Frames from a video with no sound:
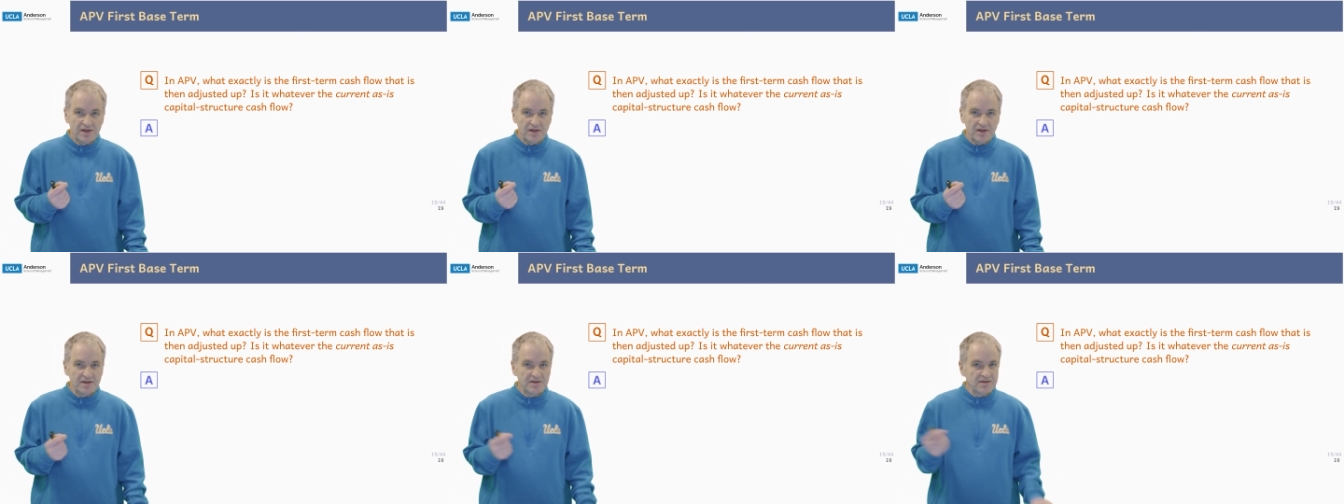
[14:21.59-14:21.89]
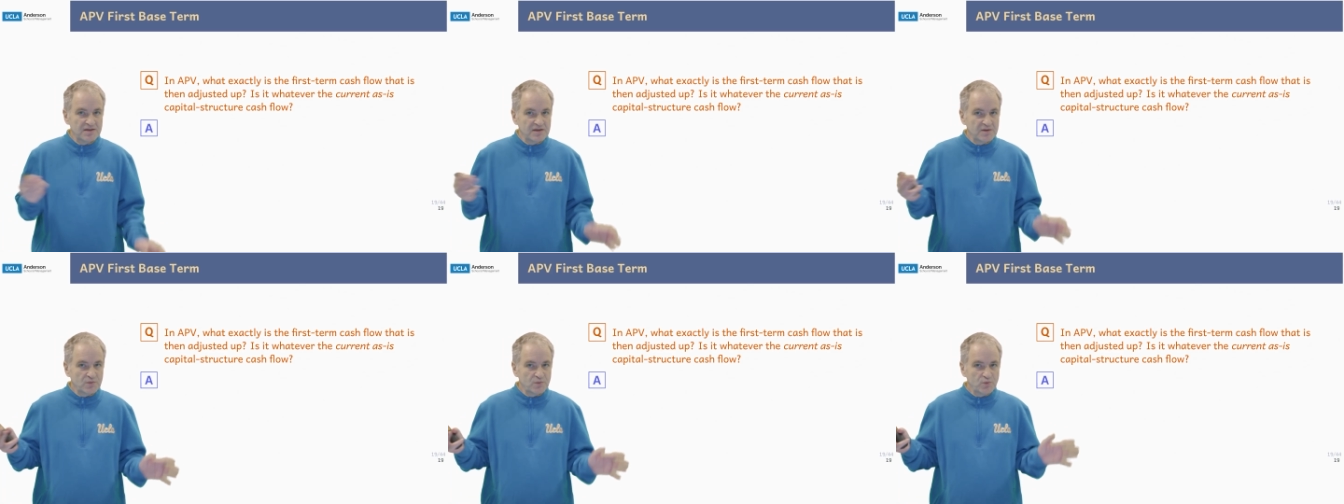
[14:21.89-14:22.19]
Is
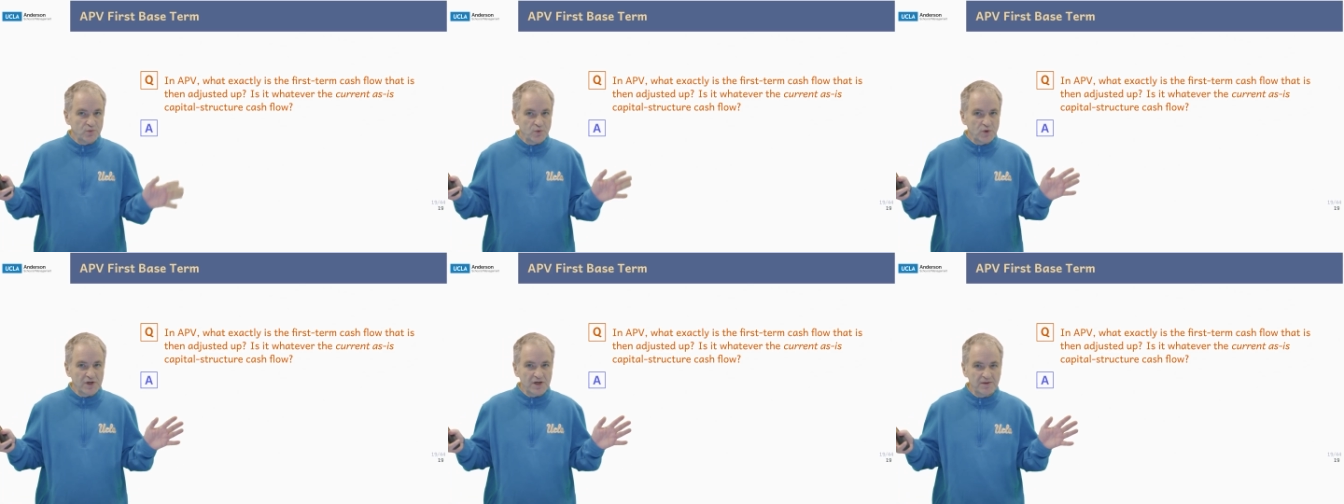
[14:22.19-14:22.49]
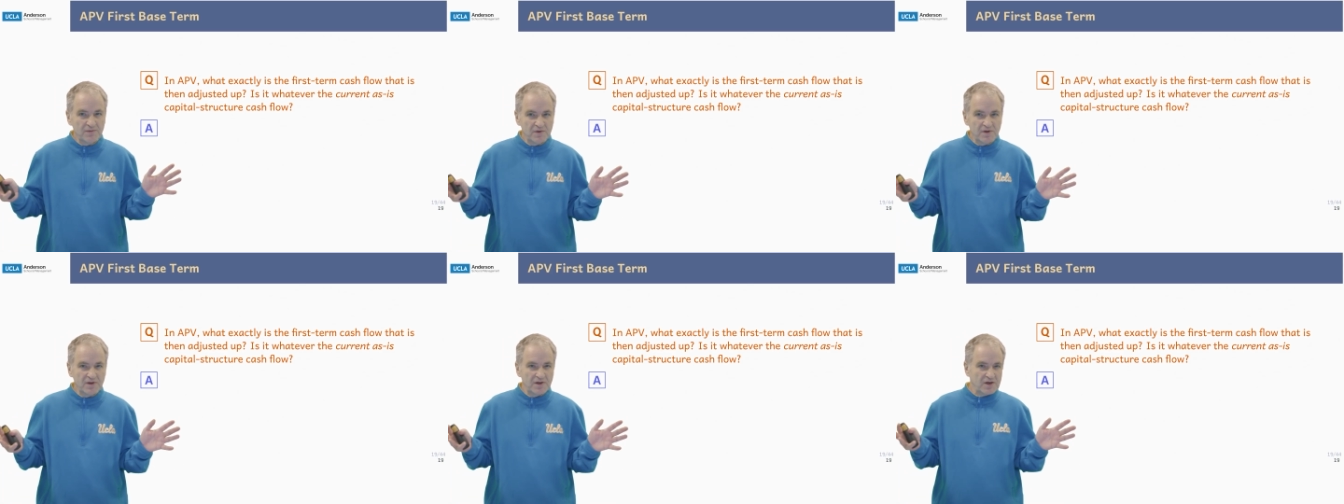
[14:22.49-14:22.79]
it
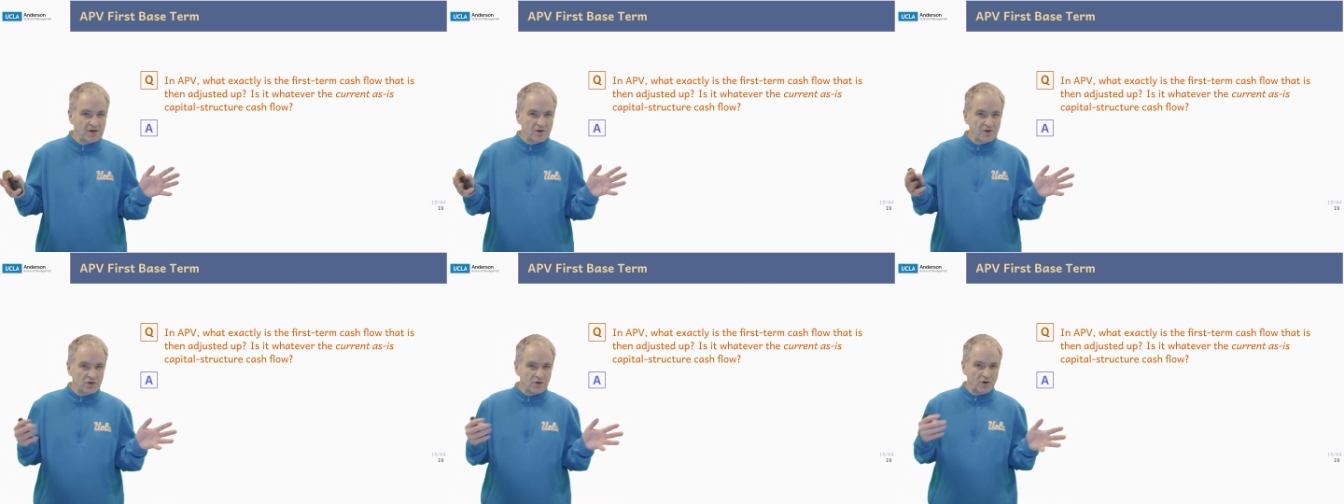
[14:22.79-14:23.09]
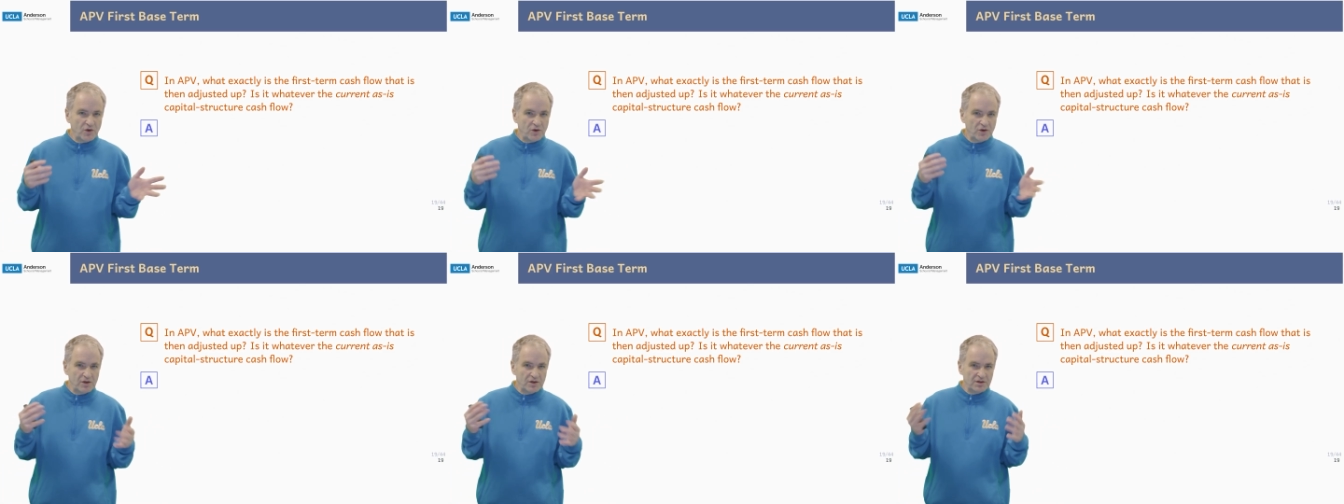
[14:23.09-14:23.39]
whatever the
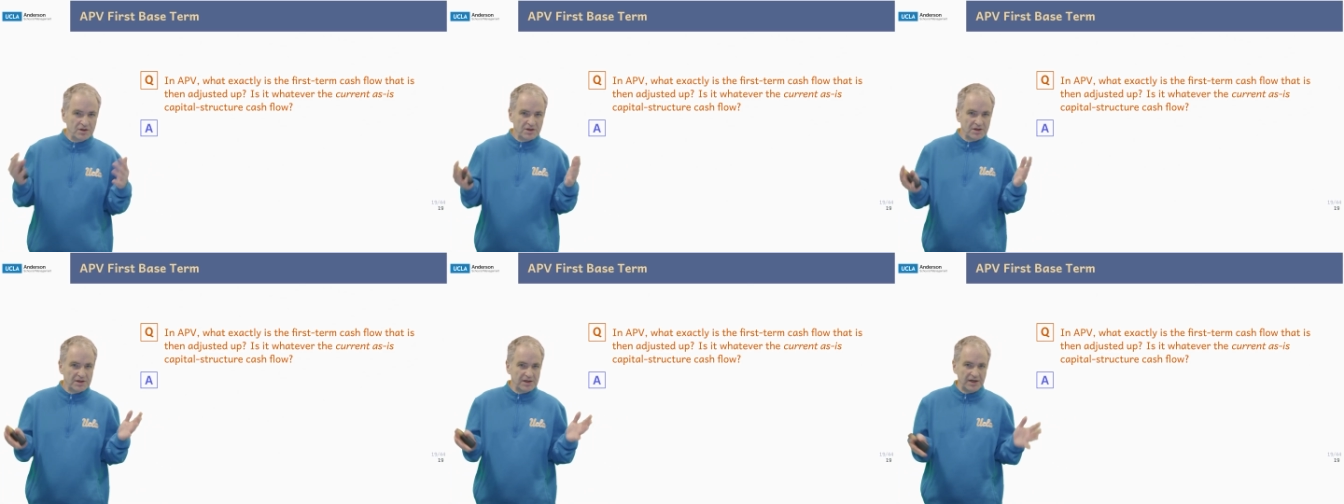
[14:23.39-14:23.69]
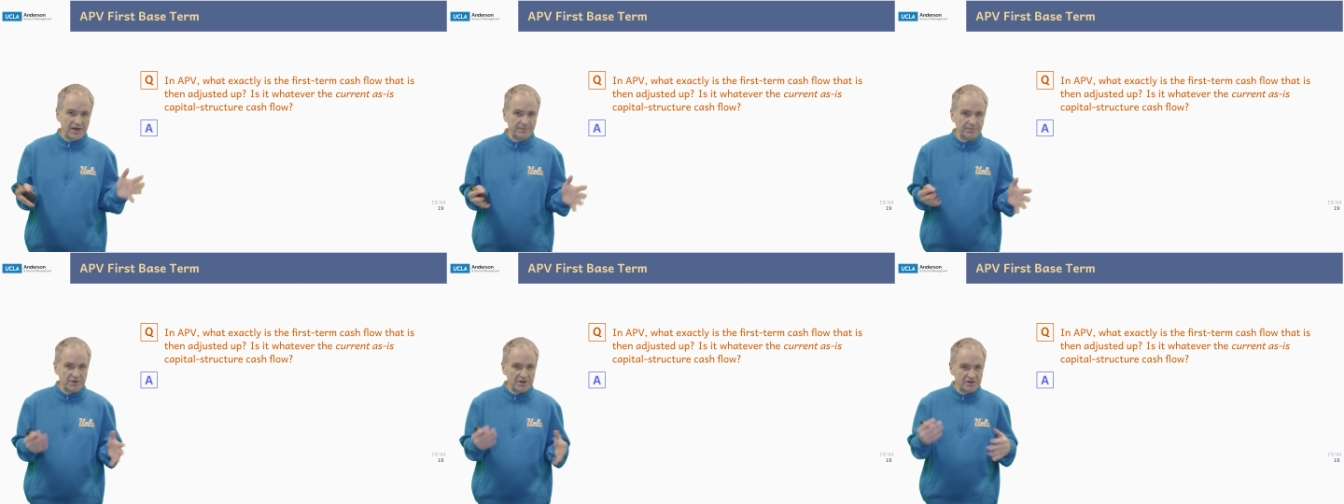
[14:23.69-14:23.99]
current
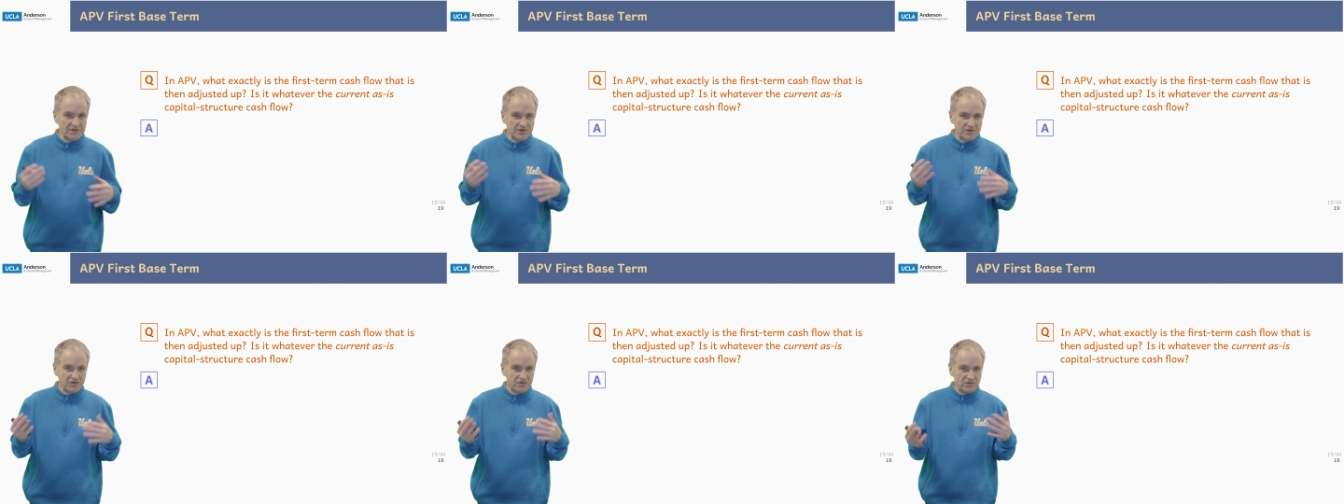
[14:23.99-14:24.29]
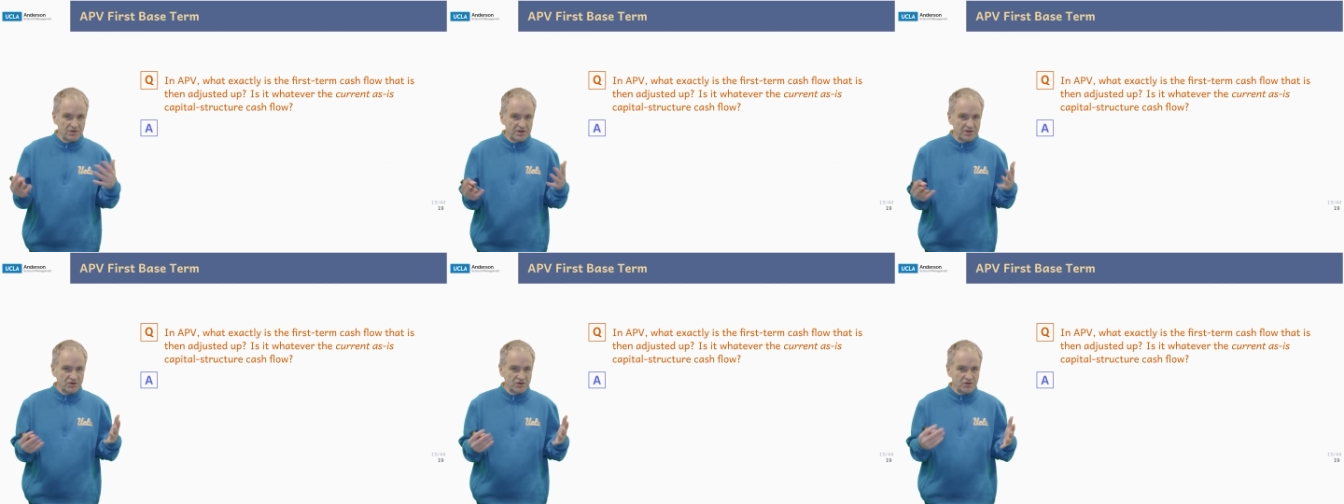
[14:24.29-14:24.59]
capital
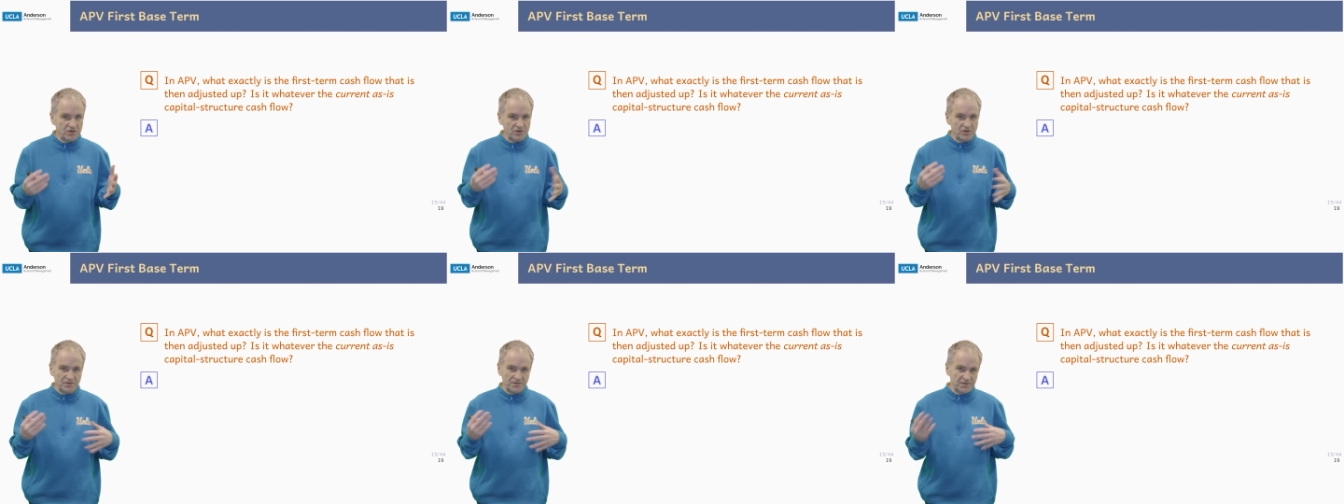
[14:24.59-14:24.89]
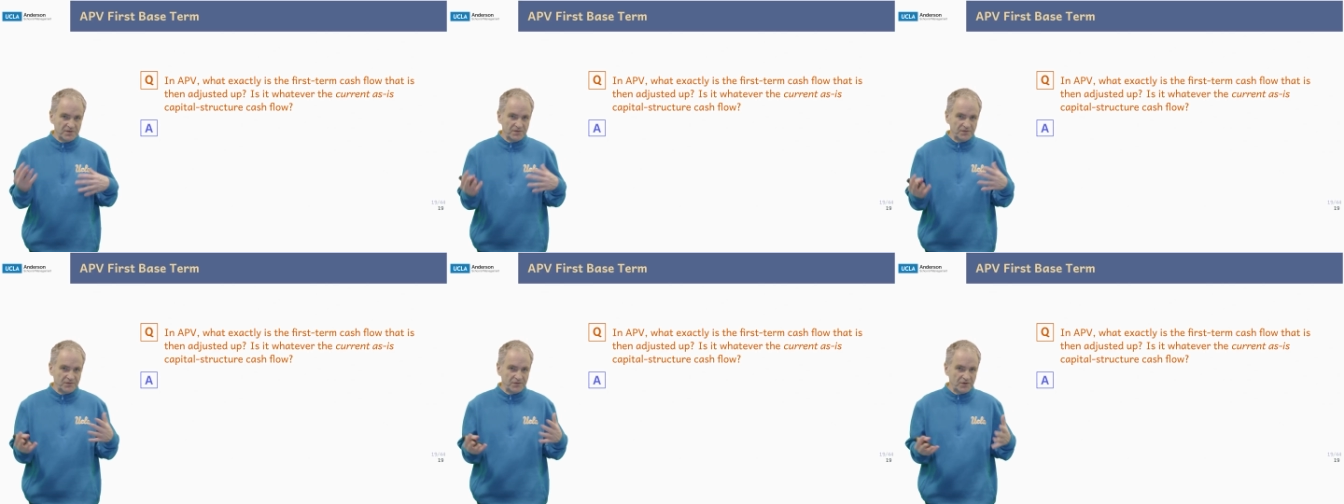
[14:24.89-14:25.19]
structure of
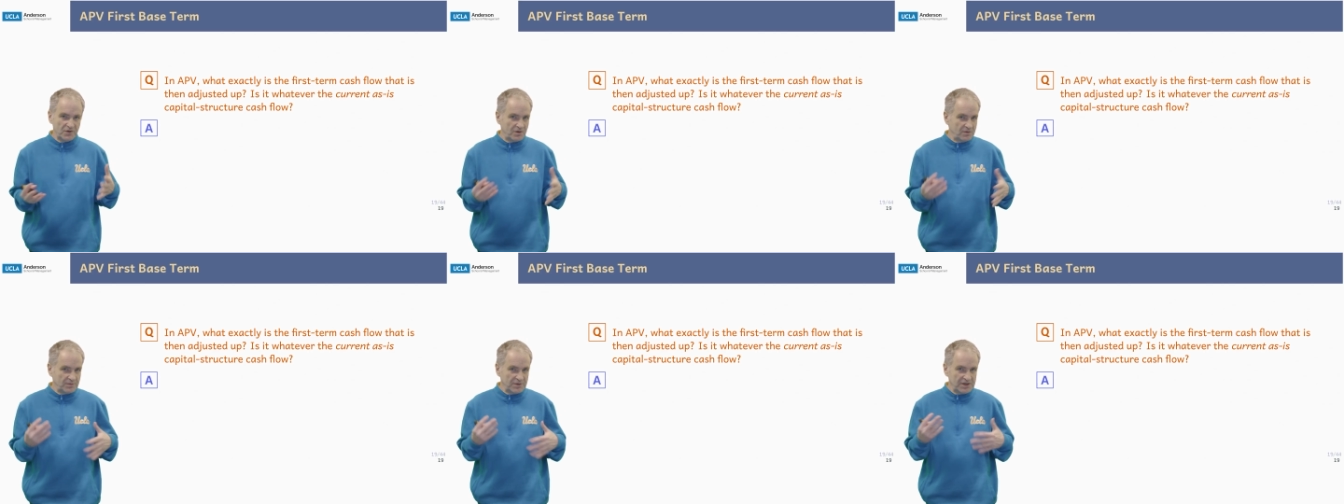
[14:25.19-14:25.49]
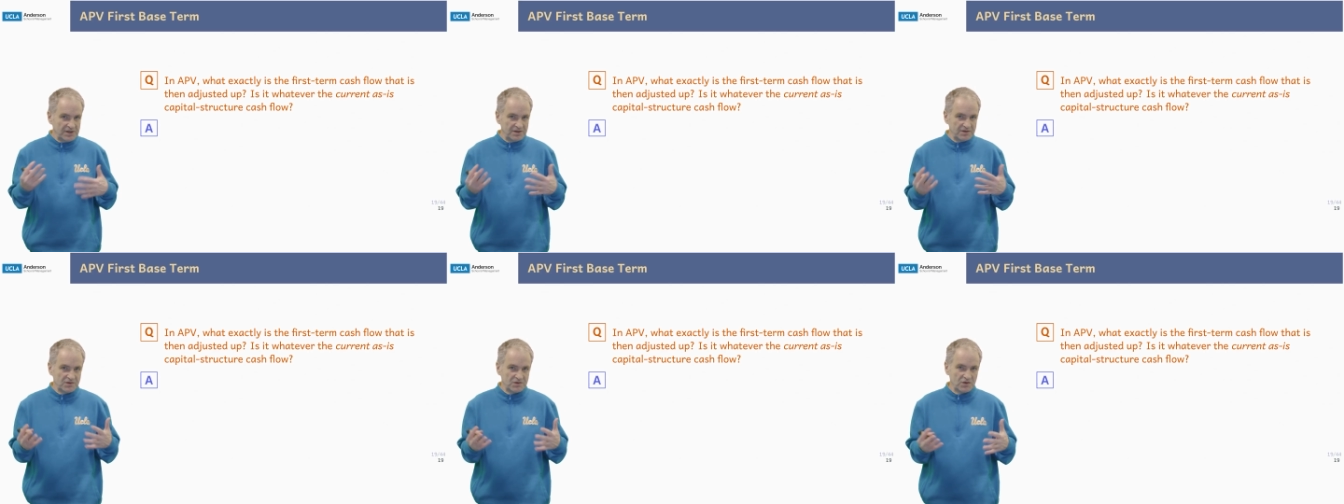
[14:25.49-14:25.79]
the firm is?